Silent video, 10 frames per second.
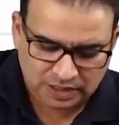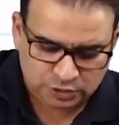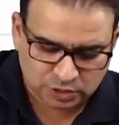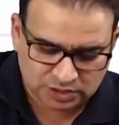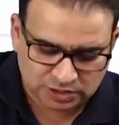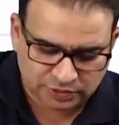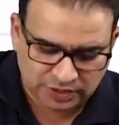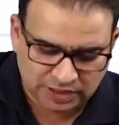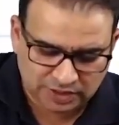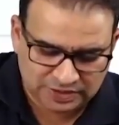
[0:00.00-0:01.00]
So the
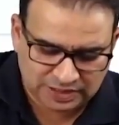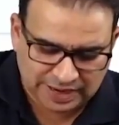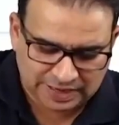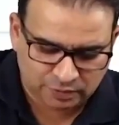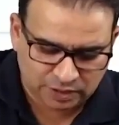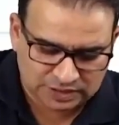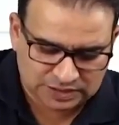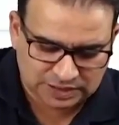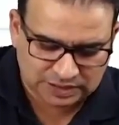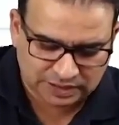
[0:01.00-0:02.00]
three nerve in the lateral wall, this
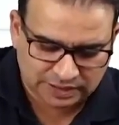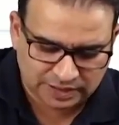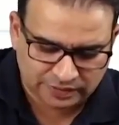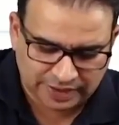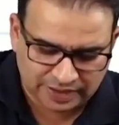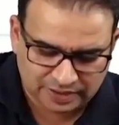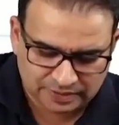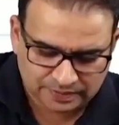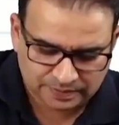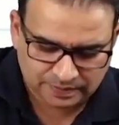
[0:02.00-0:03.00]
is a third nerve, right?
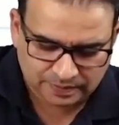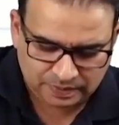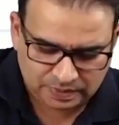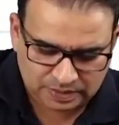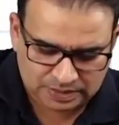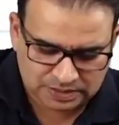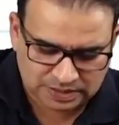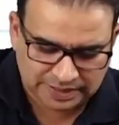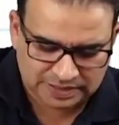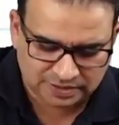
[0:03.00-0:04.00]
This
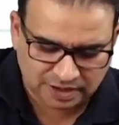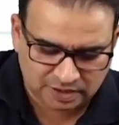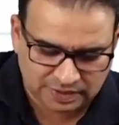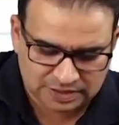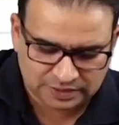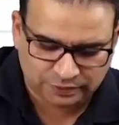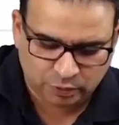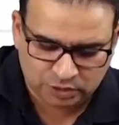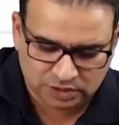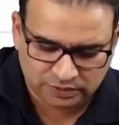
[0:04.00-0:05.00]
thinnest cranial, that is a
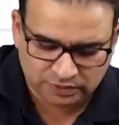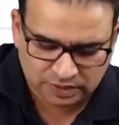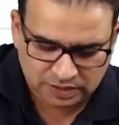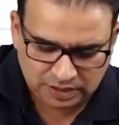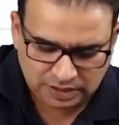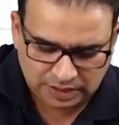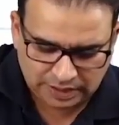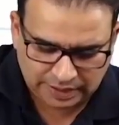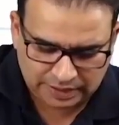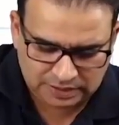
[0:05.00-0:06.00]
fourth nerve,
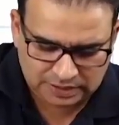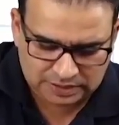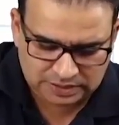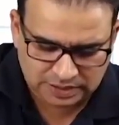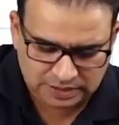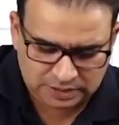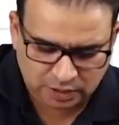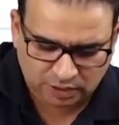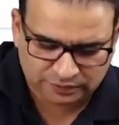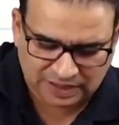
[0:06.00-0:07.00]
and this here is the
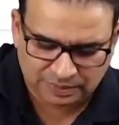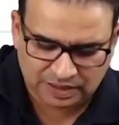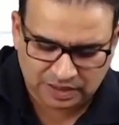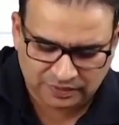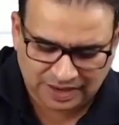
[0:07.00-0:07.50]
ophthalmic nerve.